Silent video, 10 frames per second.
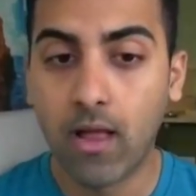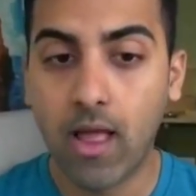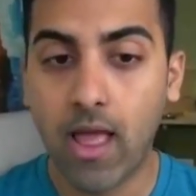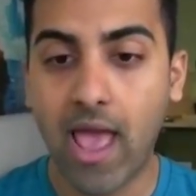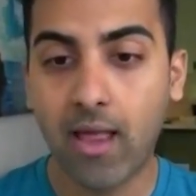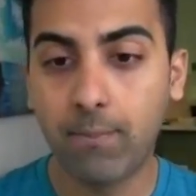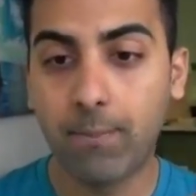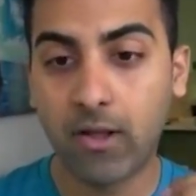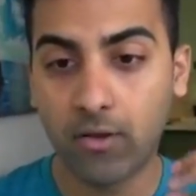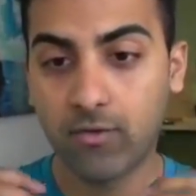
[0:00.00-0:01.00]
And
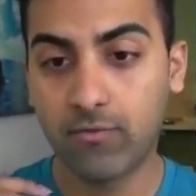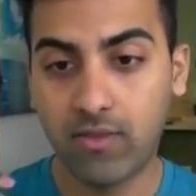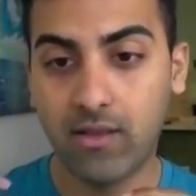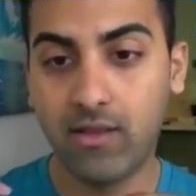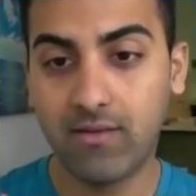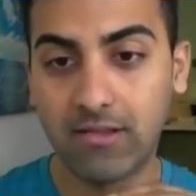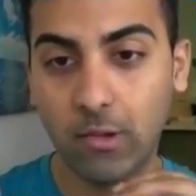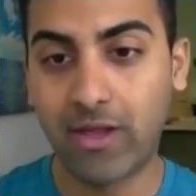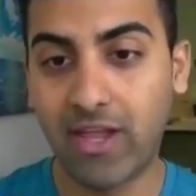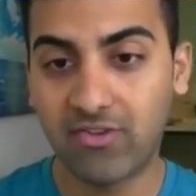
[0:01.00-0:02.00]
because of these
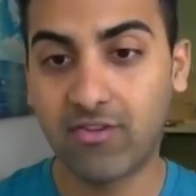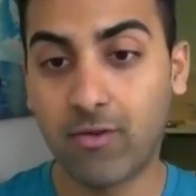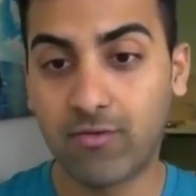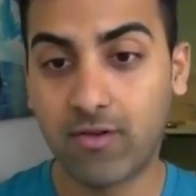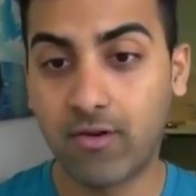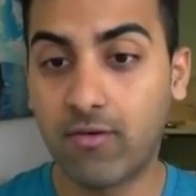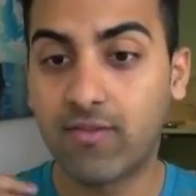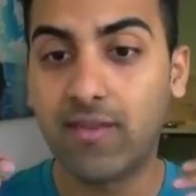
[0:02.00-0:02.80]
locations of servers,